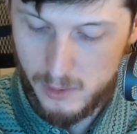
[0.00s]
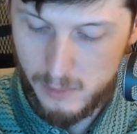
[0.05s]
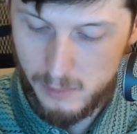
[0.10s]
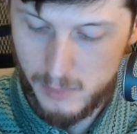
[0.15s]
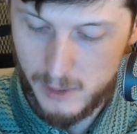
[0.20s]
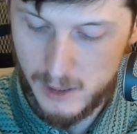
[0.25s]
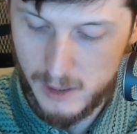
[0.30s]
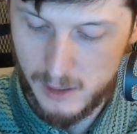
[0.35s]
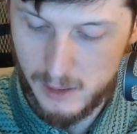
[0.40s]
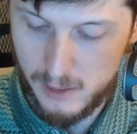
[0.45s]

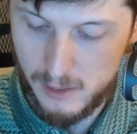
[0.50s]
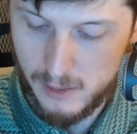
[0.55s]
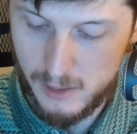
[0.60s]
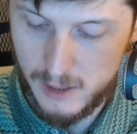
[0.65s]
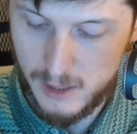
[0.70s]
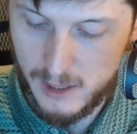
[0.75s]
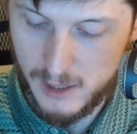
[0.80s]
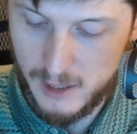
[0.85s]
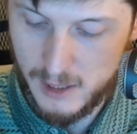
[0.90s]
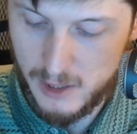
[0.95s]
because
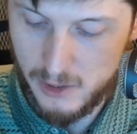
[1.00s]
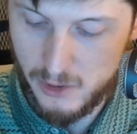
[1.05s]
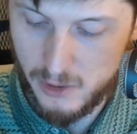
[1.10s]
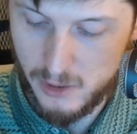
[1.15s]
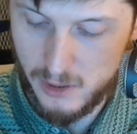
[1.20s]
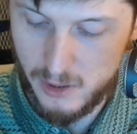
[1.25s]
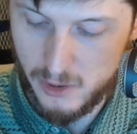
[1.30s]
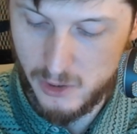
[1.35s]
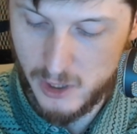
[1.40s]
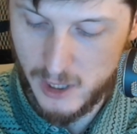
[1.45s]
in addition
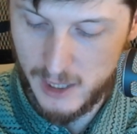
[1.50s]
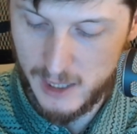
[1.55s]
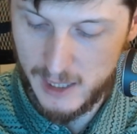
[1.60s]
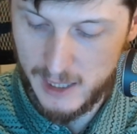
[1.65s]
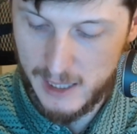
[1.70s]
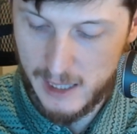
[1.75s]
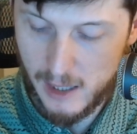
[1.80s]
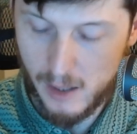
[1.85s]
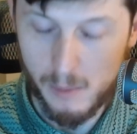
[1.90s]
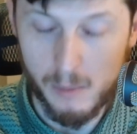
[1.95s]
to checking
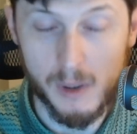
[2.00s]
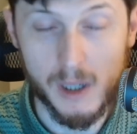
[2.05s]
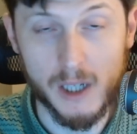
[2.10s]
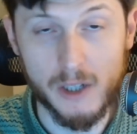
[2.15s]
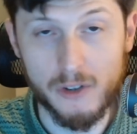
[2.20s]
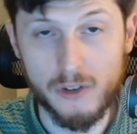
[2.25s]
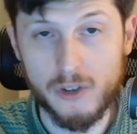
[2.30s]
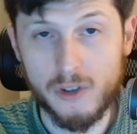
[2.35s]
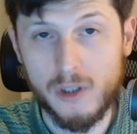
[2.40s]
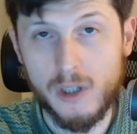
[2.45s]
how
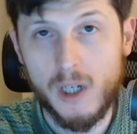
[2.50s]
much